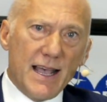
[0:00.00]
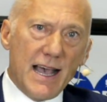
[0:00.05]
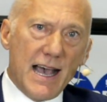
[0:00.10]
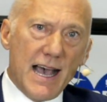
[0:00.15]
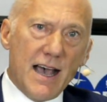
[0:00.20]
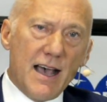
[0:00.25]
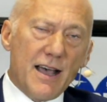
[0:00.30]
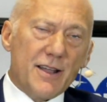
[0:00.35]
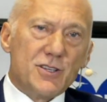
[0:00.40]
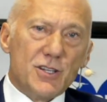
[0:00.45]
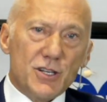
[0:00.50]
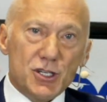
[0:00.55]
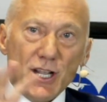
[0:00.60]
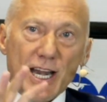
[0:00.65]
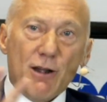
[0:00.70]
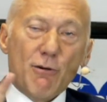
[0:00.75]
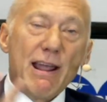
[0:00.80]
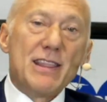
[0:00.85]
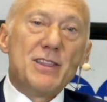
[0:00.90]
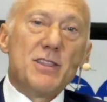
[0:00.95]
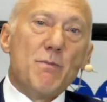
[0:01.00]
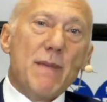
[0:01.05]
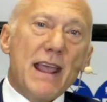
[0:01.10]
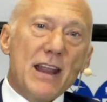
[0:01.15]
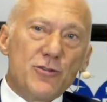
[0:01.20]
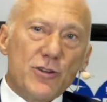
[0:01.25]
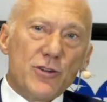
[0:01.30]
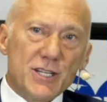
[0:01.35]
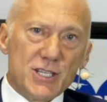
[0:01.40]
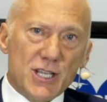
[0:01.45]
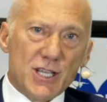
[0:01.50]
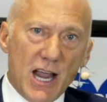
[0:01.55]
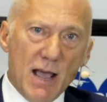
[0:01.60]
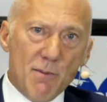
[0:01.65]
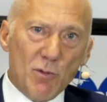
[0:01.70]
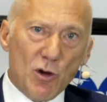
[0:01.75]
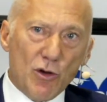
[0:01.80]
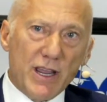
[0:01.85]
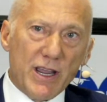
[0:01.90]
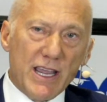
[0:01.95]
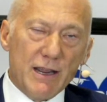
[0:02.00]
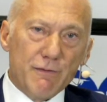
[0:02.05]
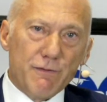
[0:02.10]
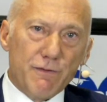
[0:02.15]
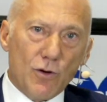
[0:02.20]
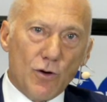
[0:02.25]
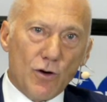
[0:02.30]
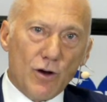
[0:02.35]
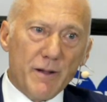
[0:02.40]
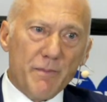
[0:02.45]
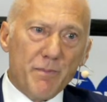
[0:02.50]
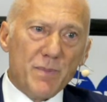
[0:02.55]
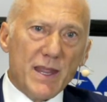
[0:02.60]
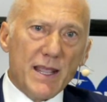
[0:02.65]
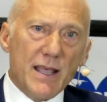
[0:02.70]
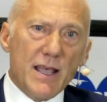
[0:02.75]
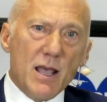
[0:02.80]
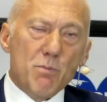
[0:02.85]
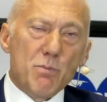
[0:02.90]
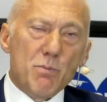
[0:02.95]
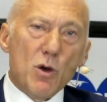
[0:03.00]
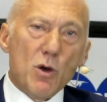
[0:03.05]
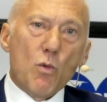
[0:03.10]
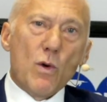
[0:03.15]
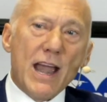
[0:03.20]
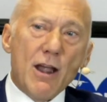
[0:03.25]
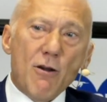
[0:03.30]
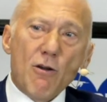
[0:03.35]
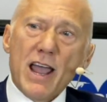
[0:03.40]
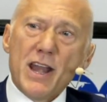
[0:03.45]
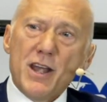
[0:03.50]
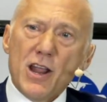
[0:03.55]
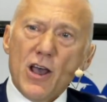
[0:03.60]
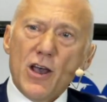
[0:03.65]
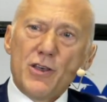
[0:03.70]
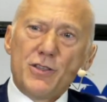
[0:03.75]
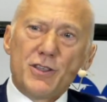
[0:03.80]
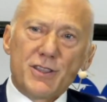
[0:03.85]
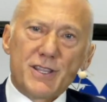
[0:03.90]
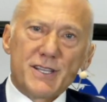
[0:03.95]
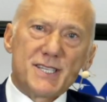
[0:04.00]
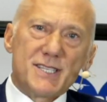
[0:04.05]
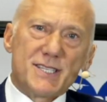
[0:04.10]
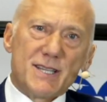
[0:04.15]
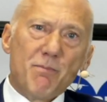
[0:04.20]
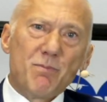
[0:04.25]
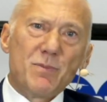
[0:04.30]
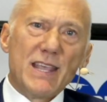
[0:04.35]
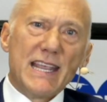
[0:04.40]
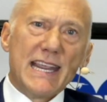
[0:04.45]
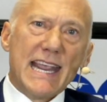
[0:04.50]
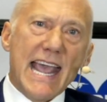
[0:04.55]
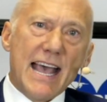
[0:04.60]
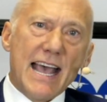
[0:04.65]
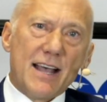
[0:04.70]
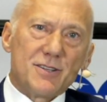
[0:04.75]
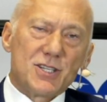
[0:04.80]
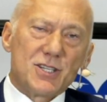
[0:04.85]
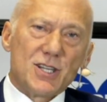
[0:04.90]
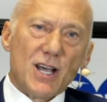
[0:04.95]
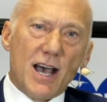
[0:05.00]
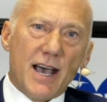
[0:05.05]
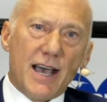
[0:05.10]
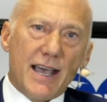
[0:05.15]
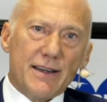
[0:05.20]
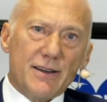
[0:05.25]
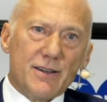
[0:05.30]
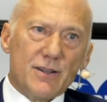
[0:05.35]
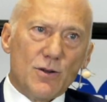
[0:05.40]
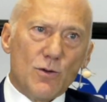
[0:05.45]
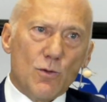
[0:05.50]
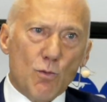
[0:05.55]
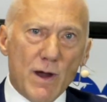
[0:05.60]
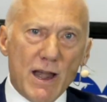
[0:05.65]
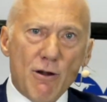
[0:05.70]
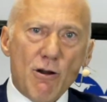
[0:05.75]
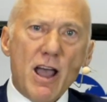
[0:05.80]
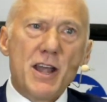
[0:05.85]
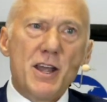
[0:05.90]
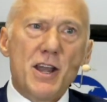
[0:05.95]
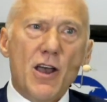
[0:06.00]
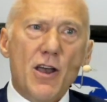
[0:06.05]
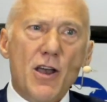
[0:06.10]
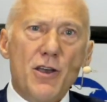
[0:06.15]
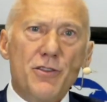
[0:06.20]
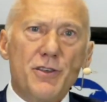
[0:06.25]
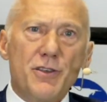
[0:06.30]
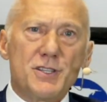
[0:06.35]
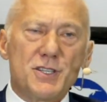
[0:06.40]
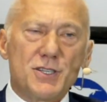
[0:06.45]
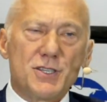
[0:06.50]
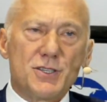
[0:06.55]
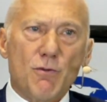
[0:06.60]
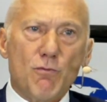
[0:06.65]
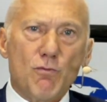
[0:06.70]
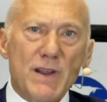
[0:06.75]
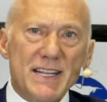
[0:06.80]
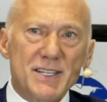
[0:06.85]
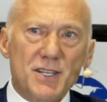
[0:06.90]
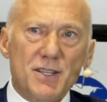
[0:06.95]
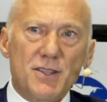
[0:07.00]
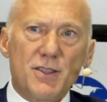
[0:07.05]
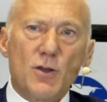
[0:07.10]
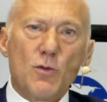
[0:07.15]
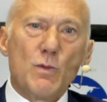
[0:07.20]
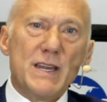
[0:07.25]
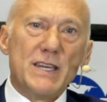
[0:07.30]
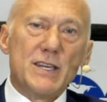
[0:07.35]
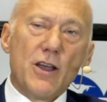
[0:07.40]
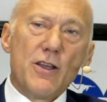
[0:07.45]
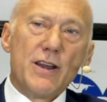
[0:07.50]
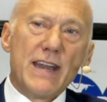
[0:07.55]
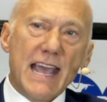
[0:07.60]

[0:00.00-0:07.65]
to generate the metrics that I'm looking for. But where I know that there's something outside, where I know that there's a risk that we don't have